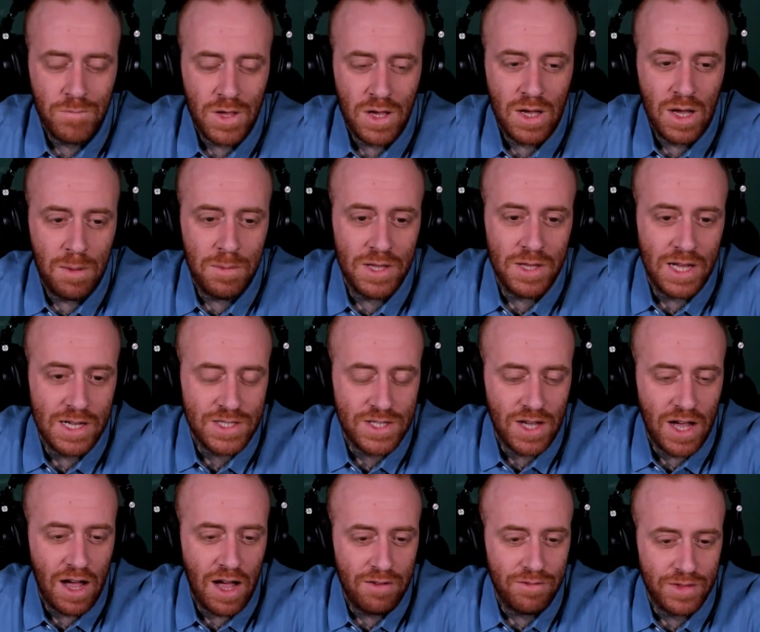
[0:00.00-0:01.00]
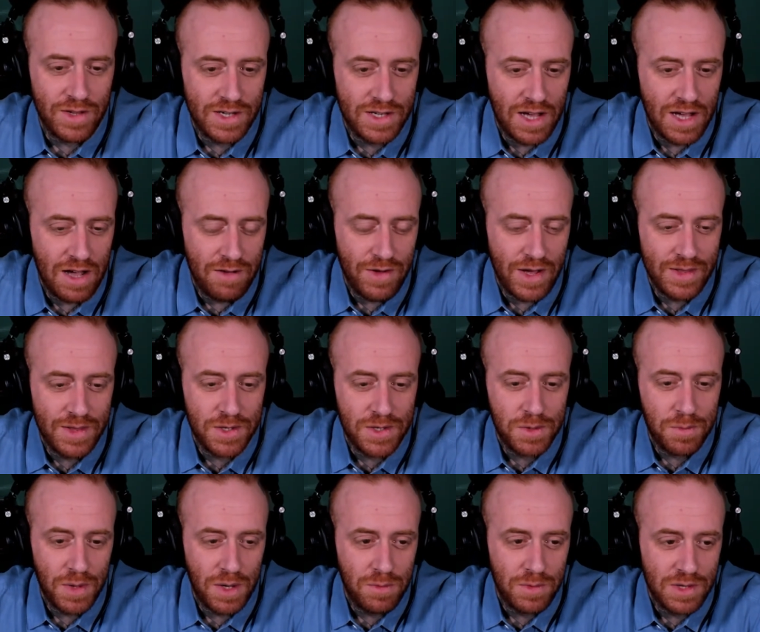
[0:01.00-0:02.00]
I mean, I've had that
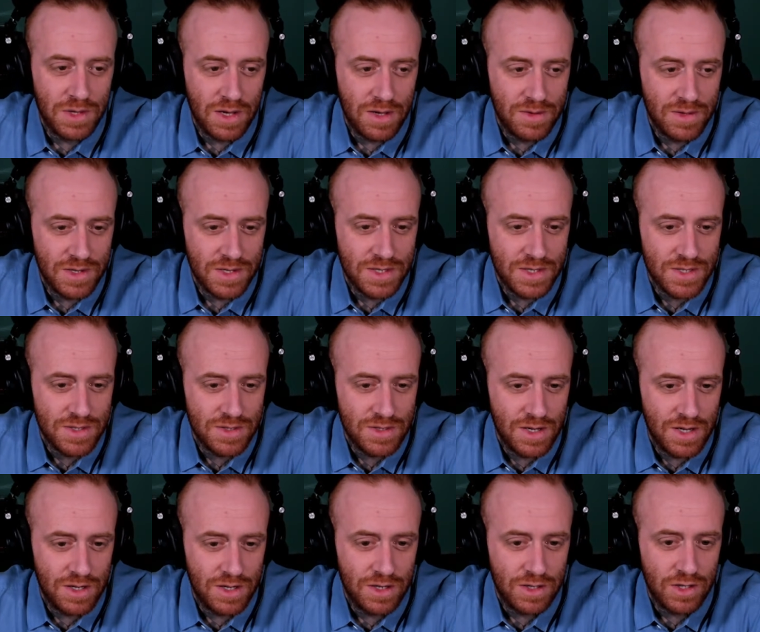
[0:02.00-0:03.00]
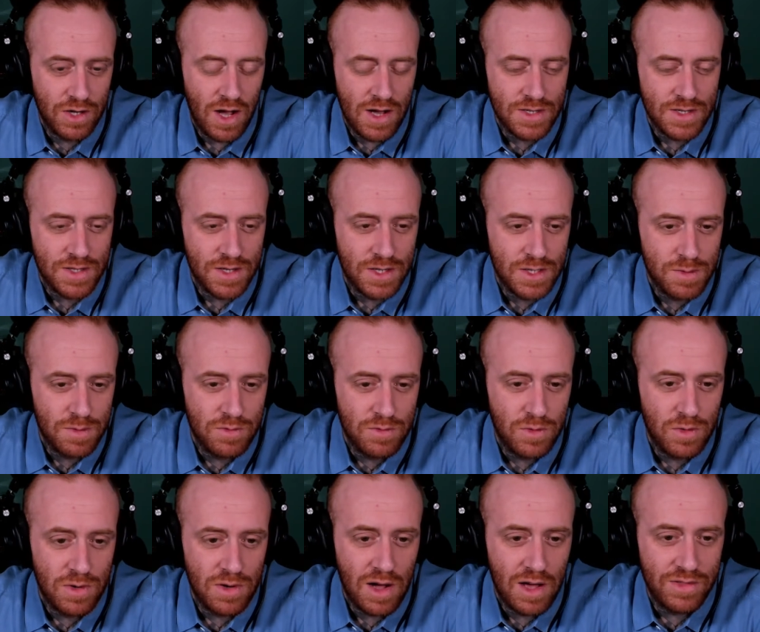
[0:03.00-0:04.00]
debate with atheists and agnostics
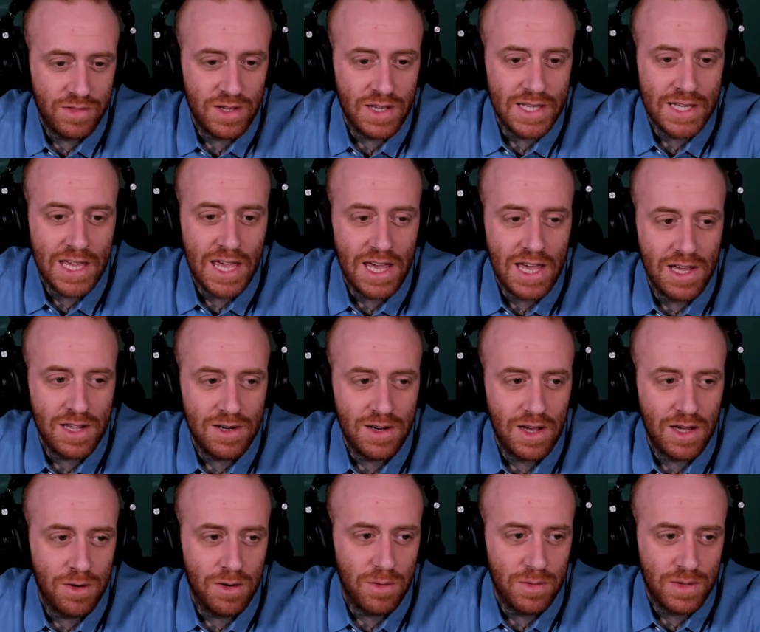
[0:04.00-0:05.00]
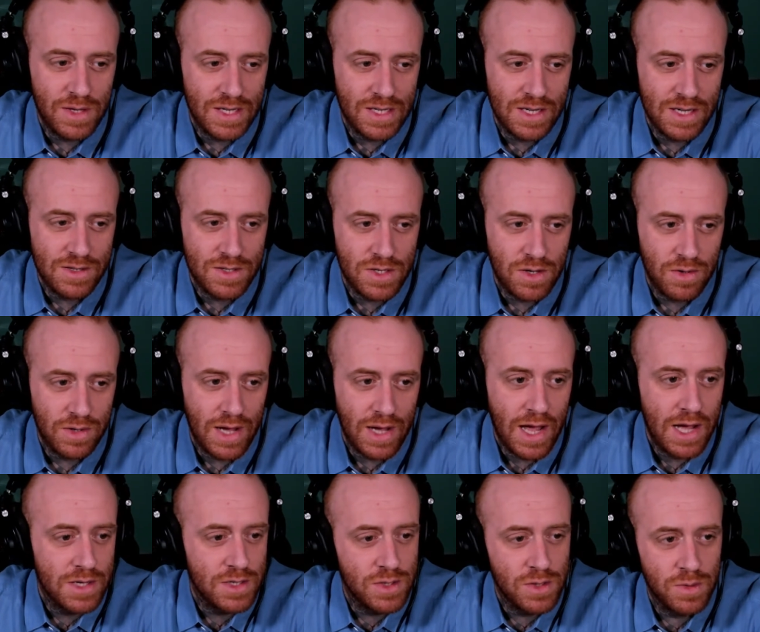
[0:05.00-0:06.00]
before. I think it can. I don't think it necessarily
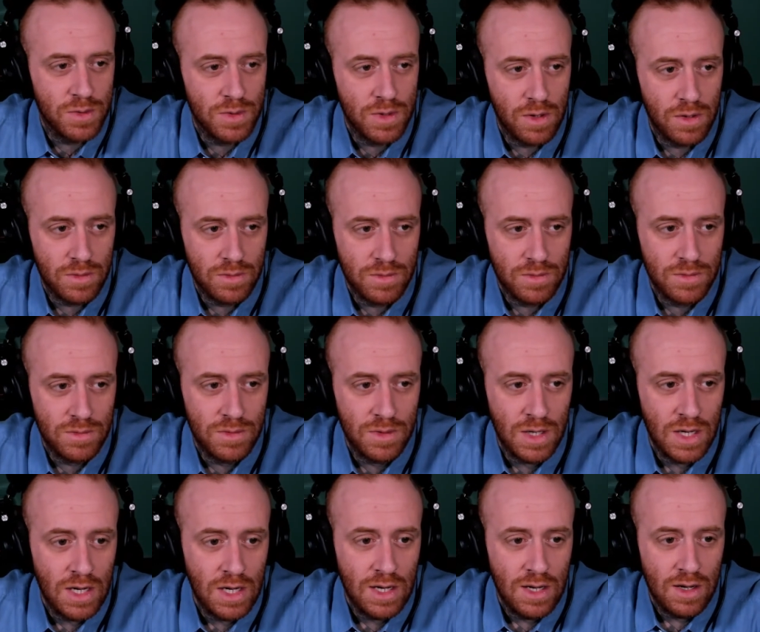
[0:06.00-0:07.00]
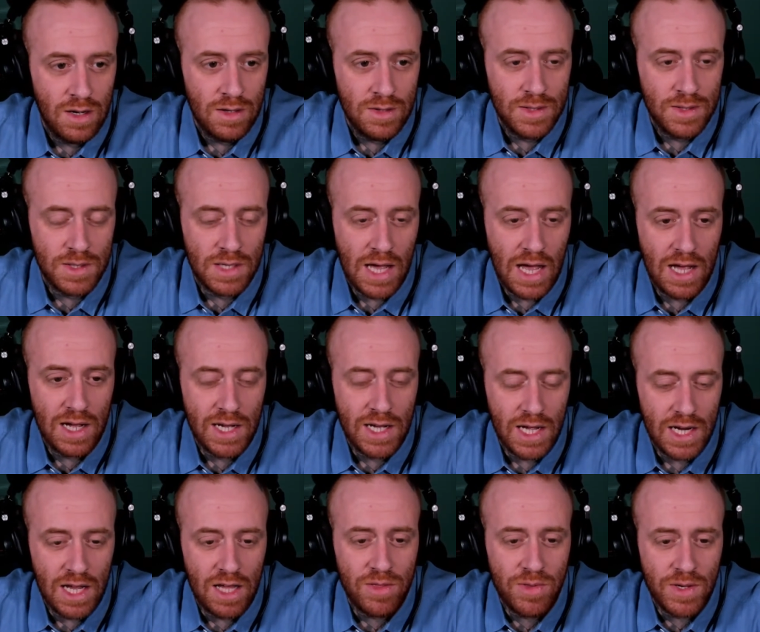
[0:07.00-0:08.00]
has to, though. Like
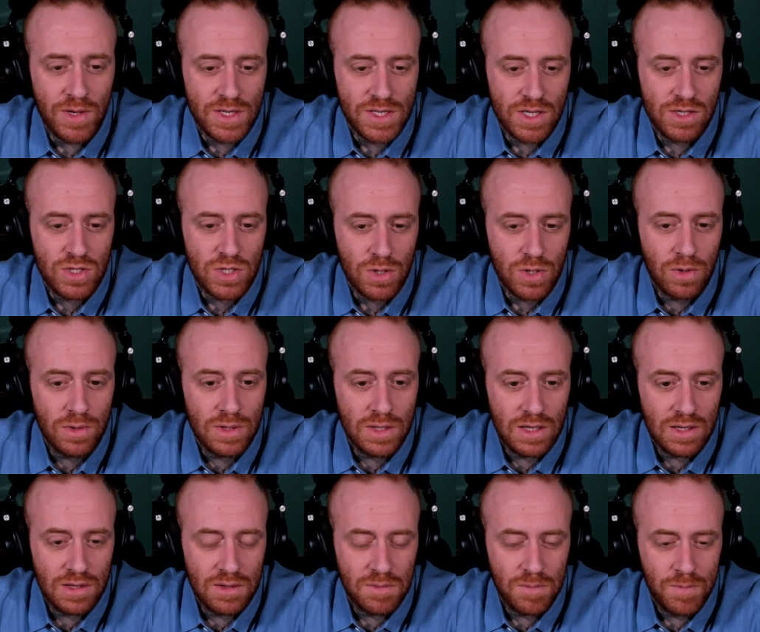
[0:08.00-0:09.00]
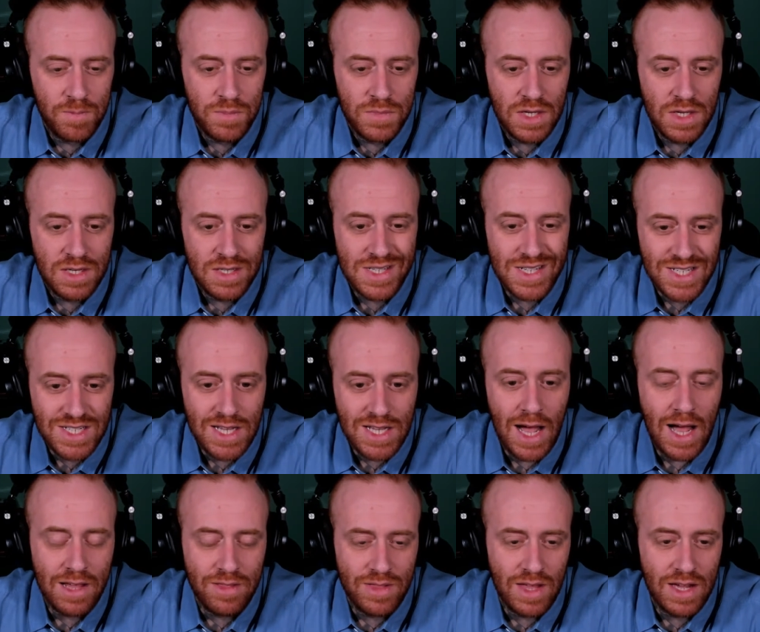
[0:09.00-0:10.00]
an atheist can certainly
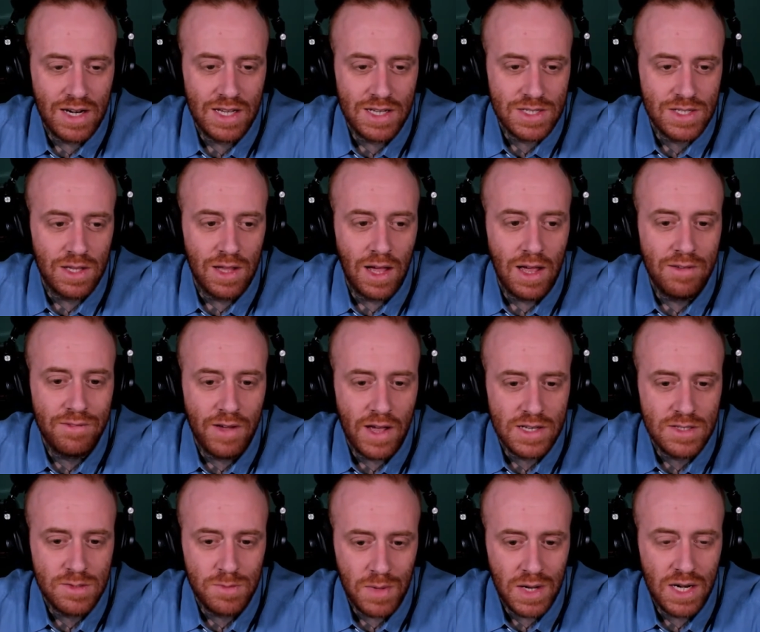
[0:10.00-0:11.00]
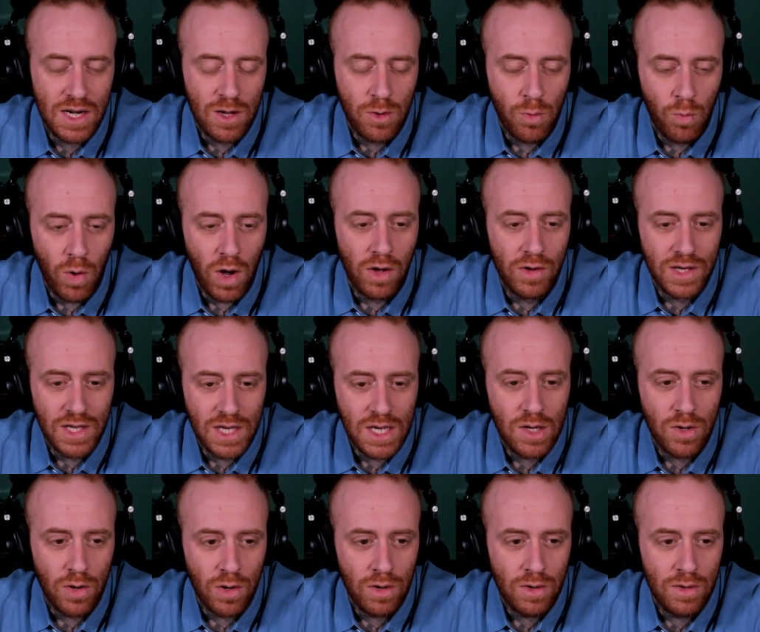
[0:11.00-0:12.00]
decide that his life has meaning while
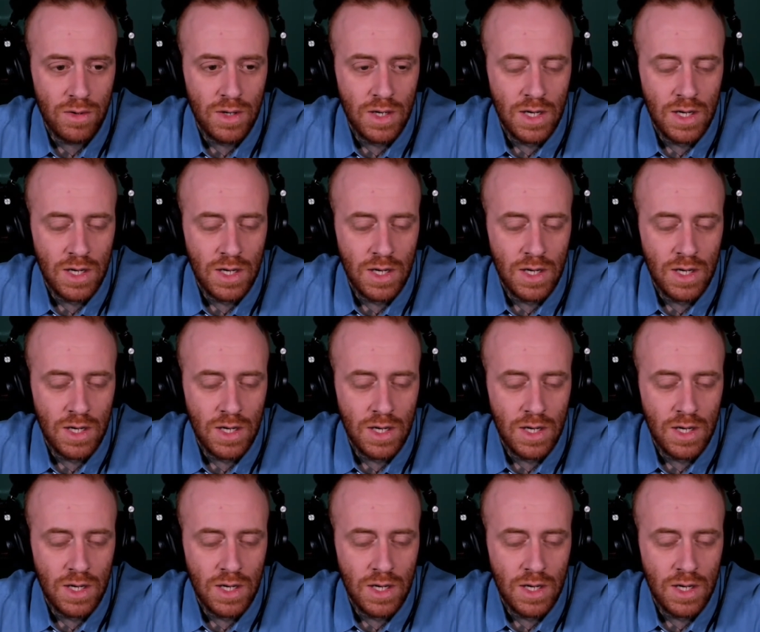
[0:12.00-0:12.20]
here.